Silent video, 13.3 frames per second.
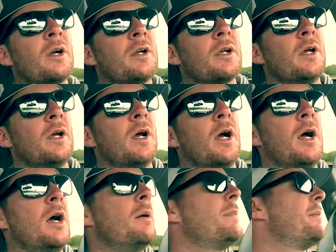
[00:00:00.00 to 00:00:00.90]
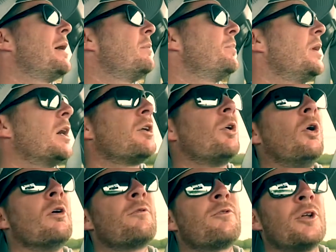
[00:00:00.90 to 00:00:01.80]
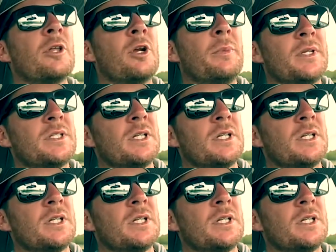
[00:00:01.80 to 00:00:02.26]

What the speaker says: It might be on hold for a little bit